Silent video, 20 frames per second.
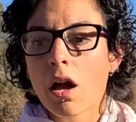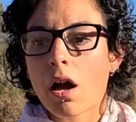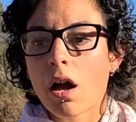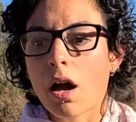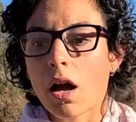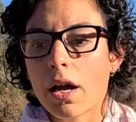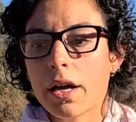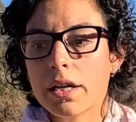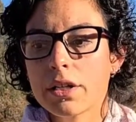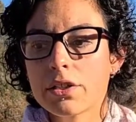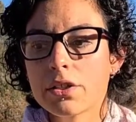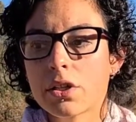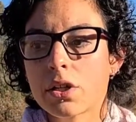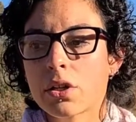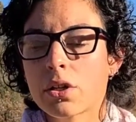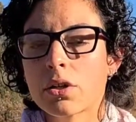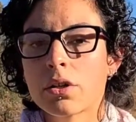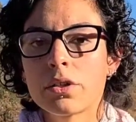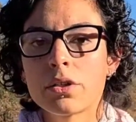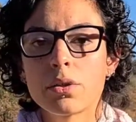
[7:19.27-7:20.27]
I had
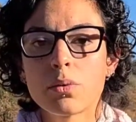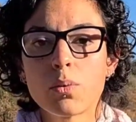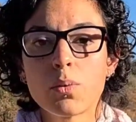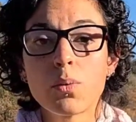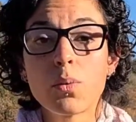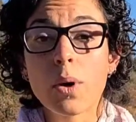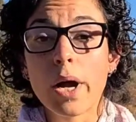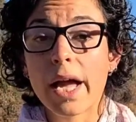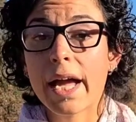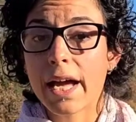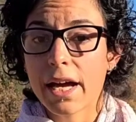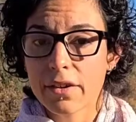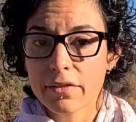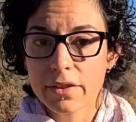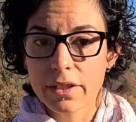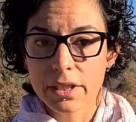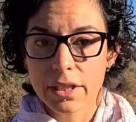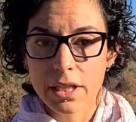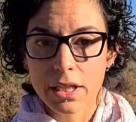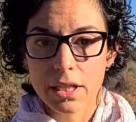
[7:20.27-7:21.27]
turned way
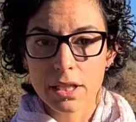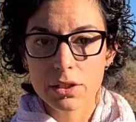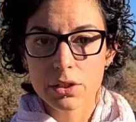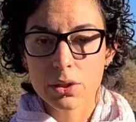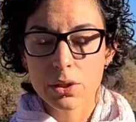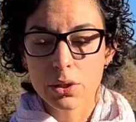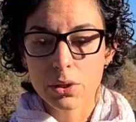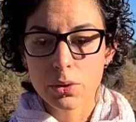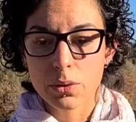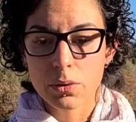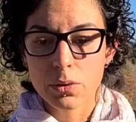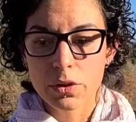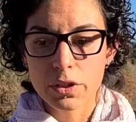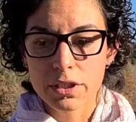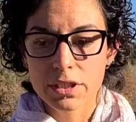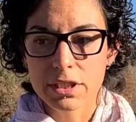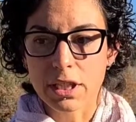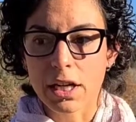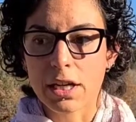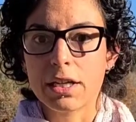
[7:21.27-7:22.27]
heavily to
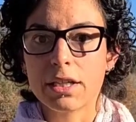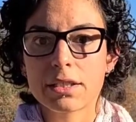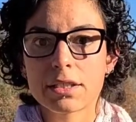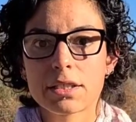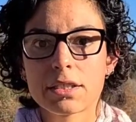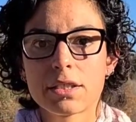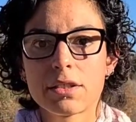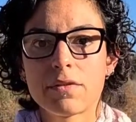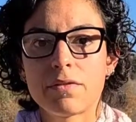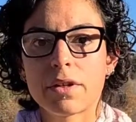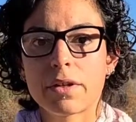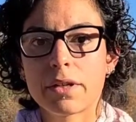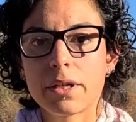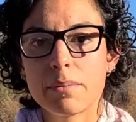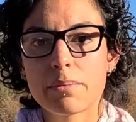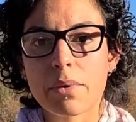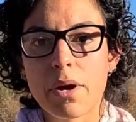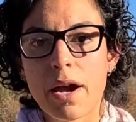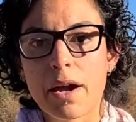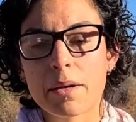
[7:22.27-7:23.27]
science, the very
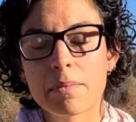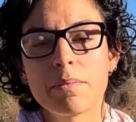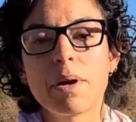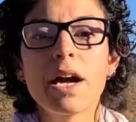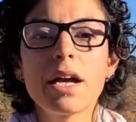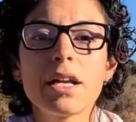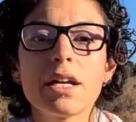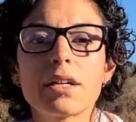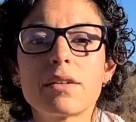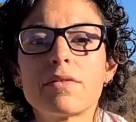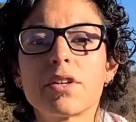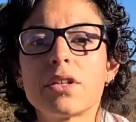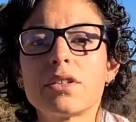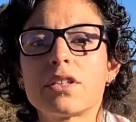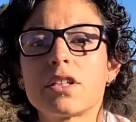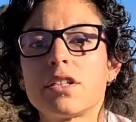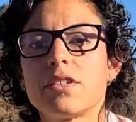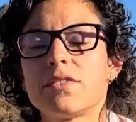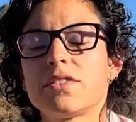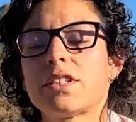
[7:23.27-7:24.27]
pragmatic
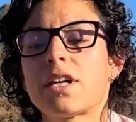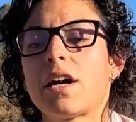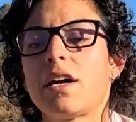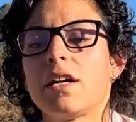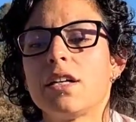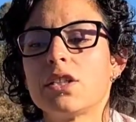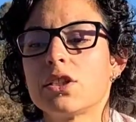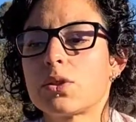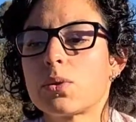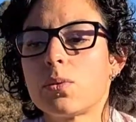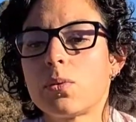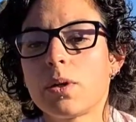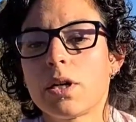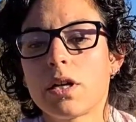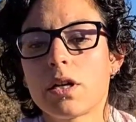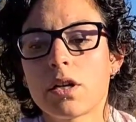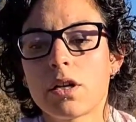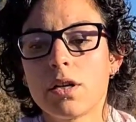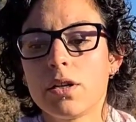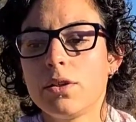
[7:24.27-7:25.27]
version of science
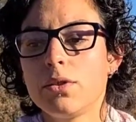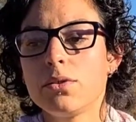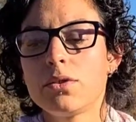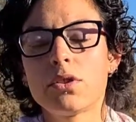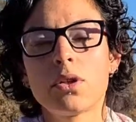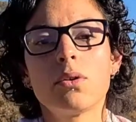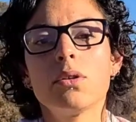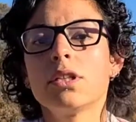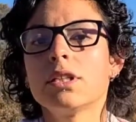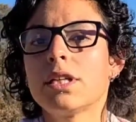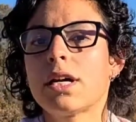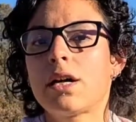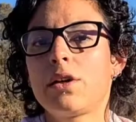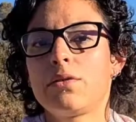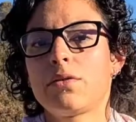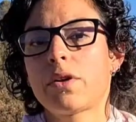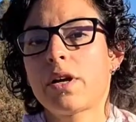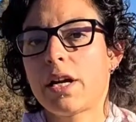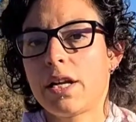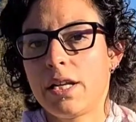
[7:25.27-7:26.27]
where you don't allow
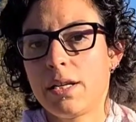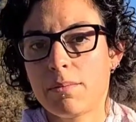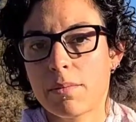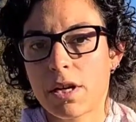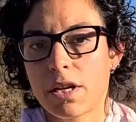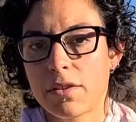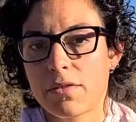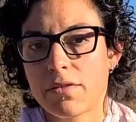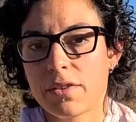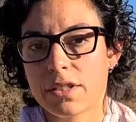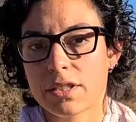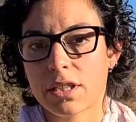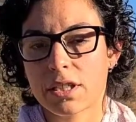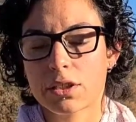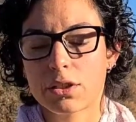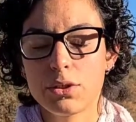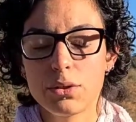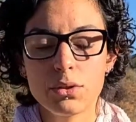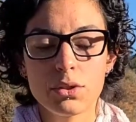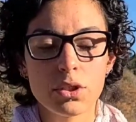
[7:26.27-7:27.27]
for any
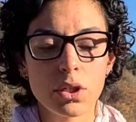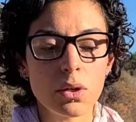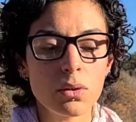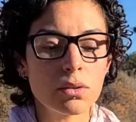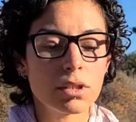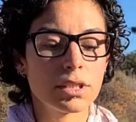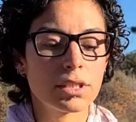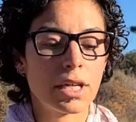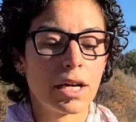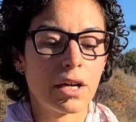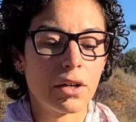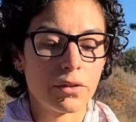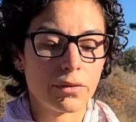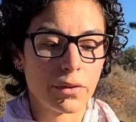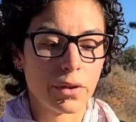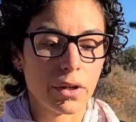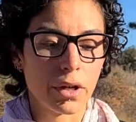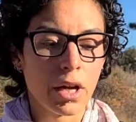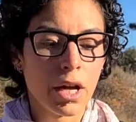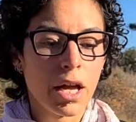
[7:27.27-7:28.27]
metaphysics, you don't allow
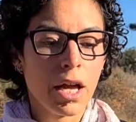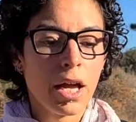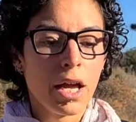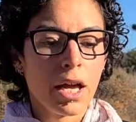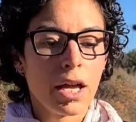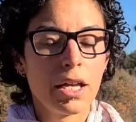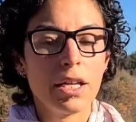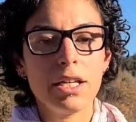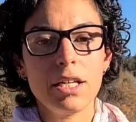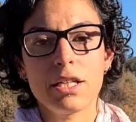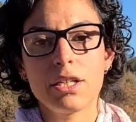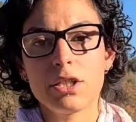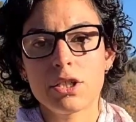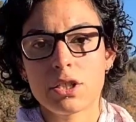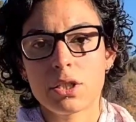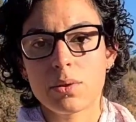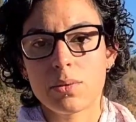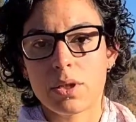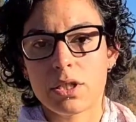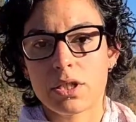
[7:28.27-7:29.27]
for any
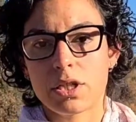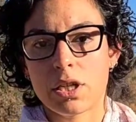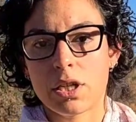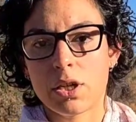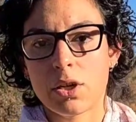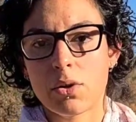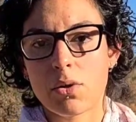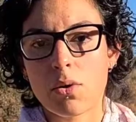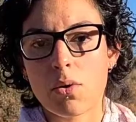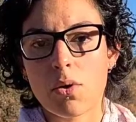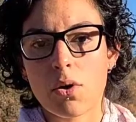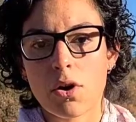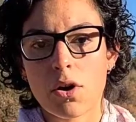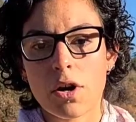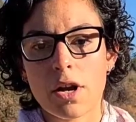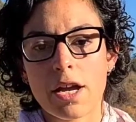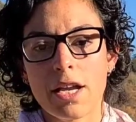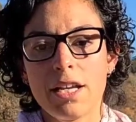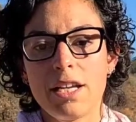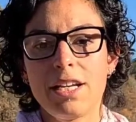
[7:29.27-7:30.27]
intuition
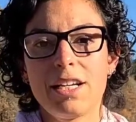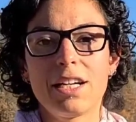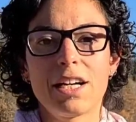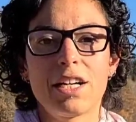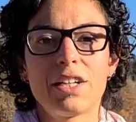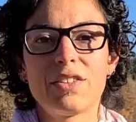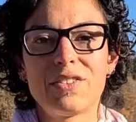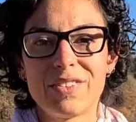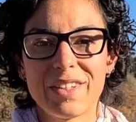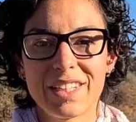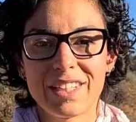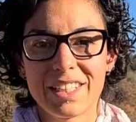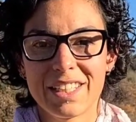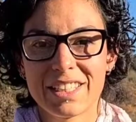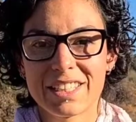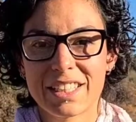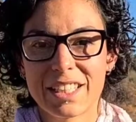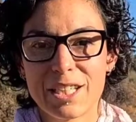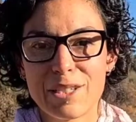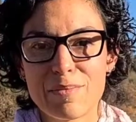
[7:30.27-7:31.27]
or any gut
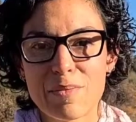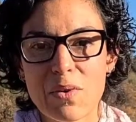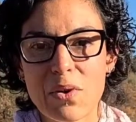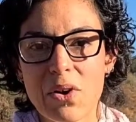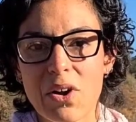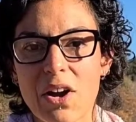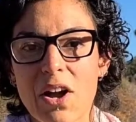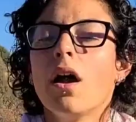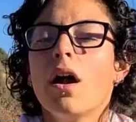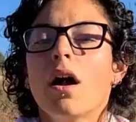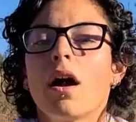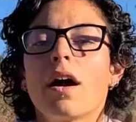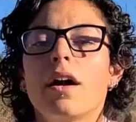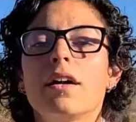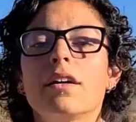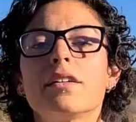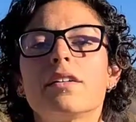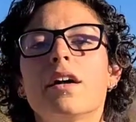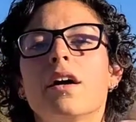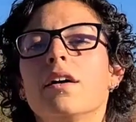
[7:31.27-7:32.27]
feelings anymore. I
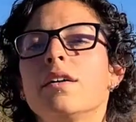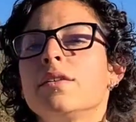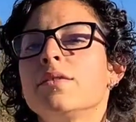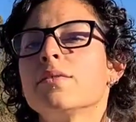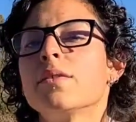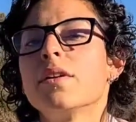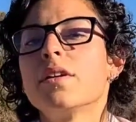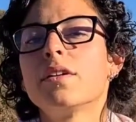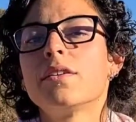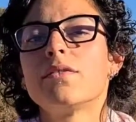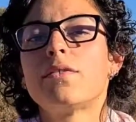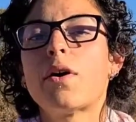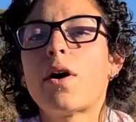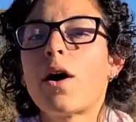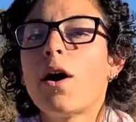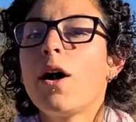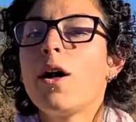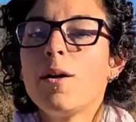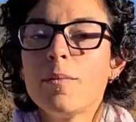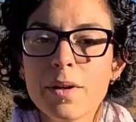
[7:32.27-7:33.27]
had gotten rid of
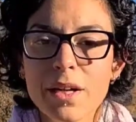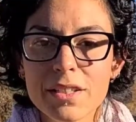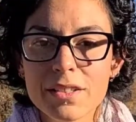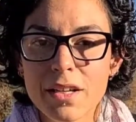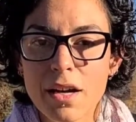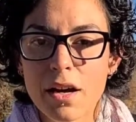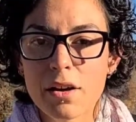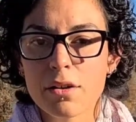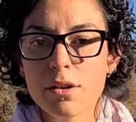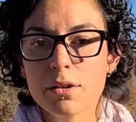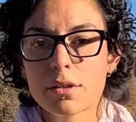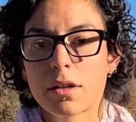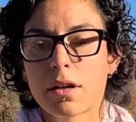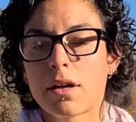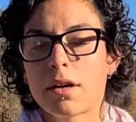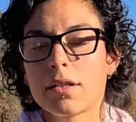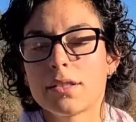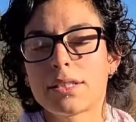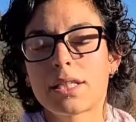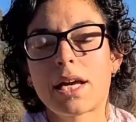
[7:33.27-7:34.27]
all my tarot
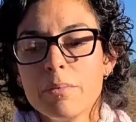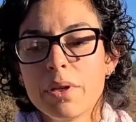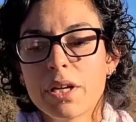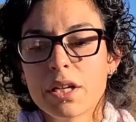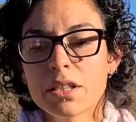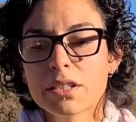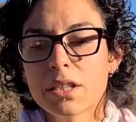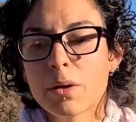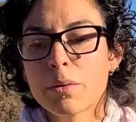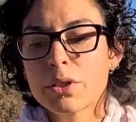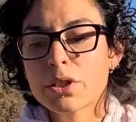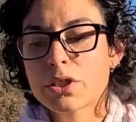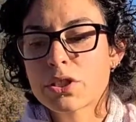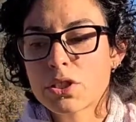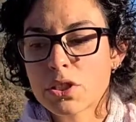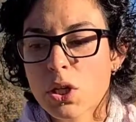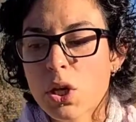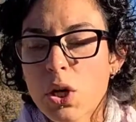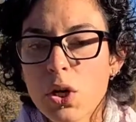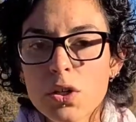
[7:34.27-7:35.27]
cards because I was
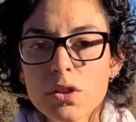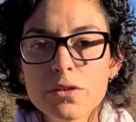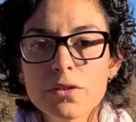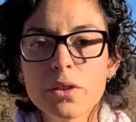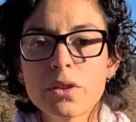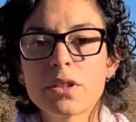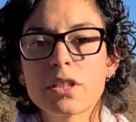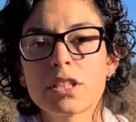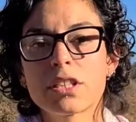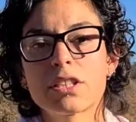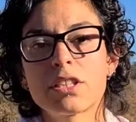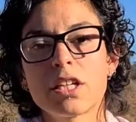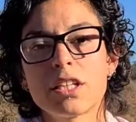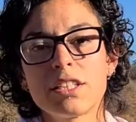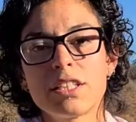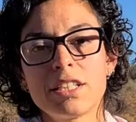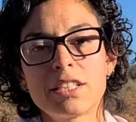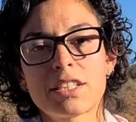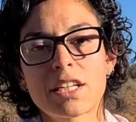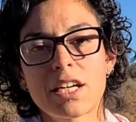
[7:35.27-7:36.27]
so focused on
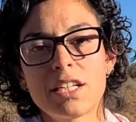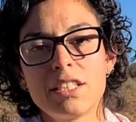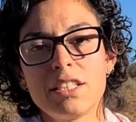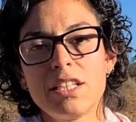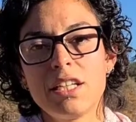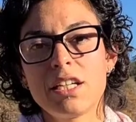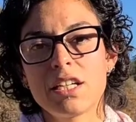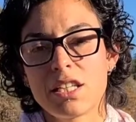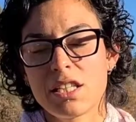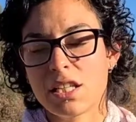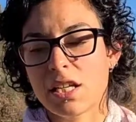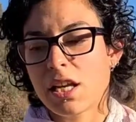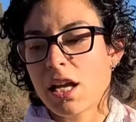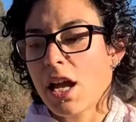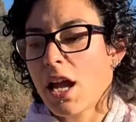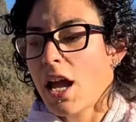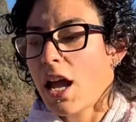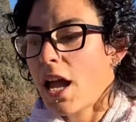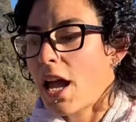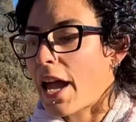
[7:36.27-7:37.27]
this idea that
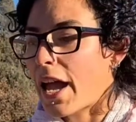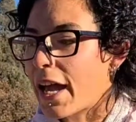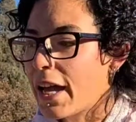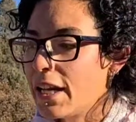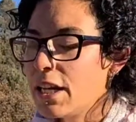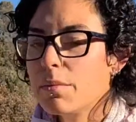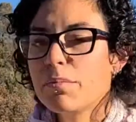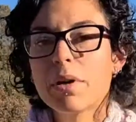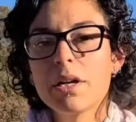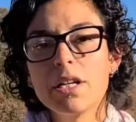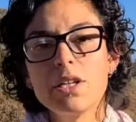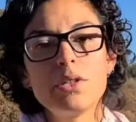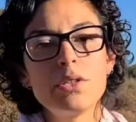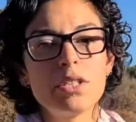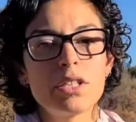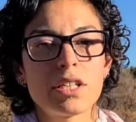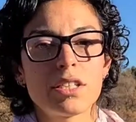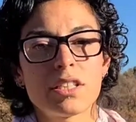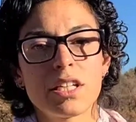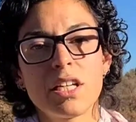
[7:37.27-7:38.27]
anybody who
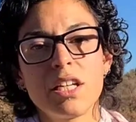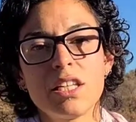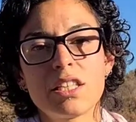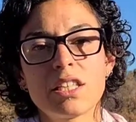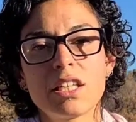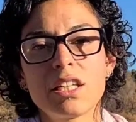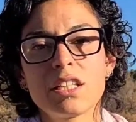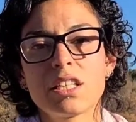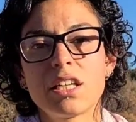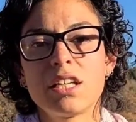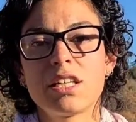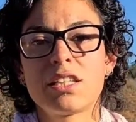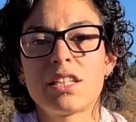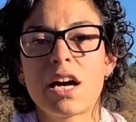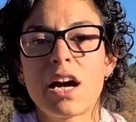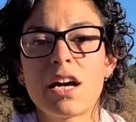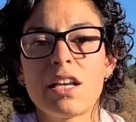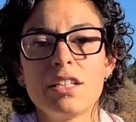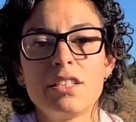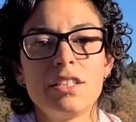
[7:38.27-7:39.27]
does anything like
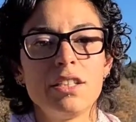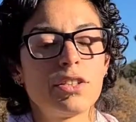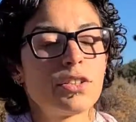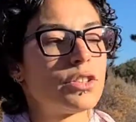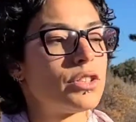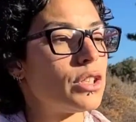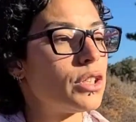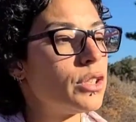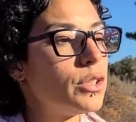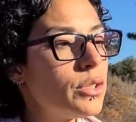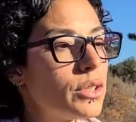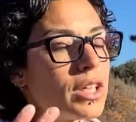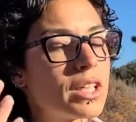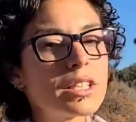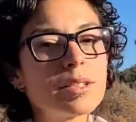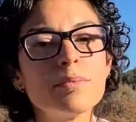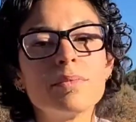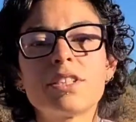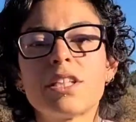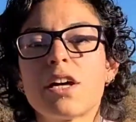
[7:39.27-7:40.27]
that is either deluding
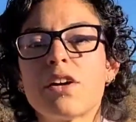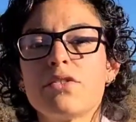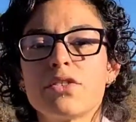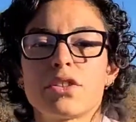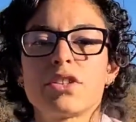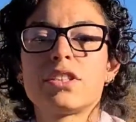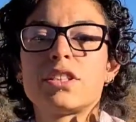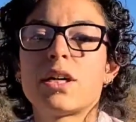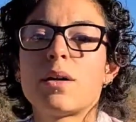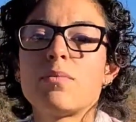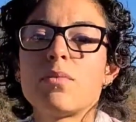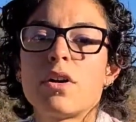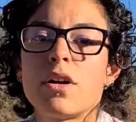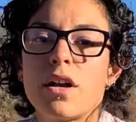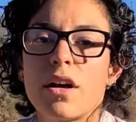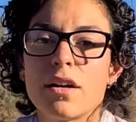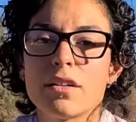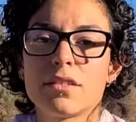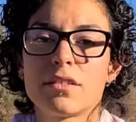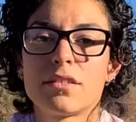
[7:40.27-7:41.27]
themselves or someone
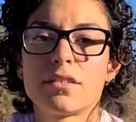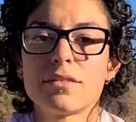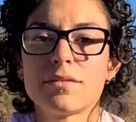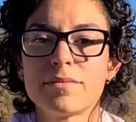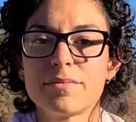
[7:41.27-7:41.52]
else.